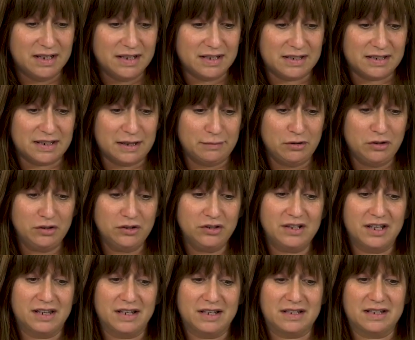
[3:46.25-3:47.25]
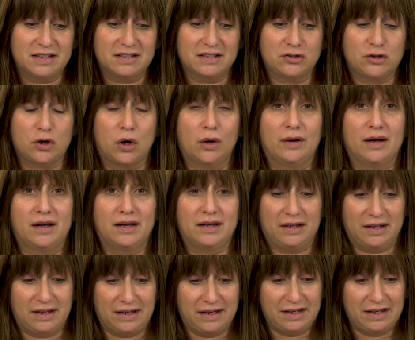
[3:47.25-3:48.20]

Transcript: Similar to this is the Torah.